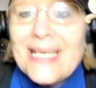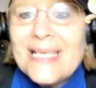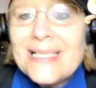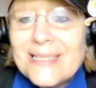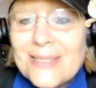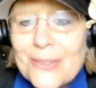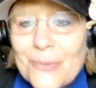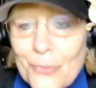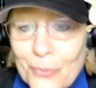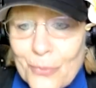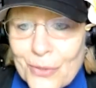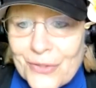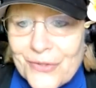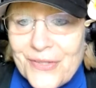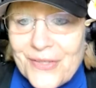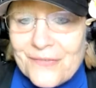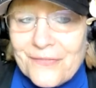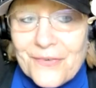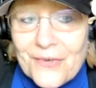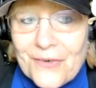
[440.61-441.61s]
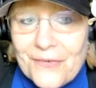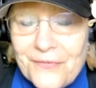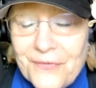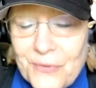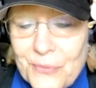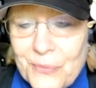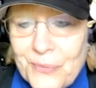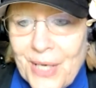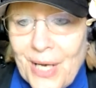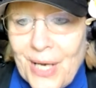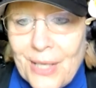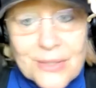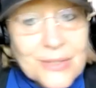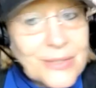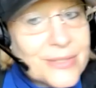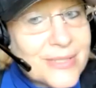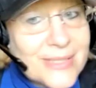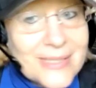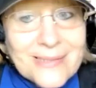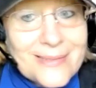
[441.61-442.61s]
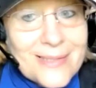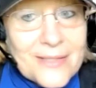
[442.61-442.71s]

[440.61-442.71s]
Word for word: Is it worth it for a few dollars?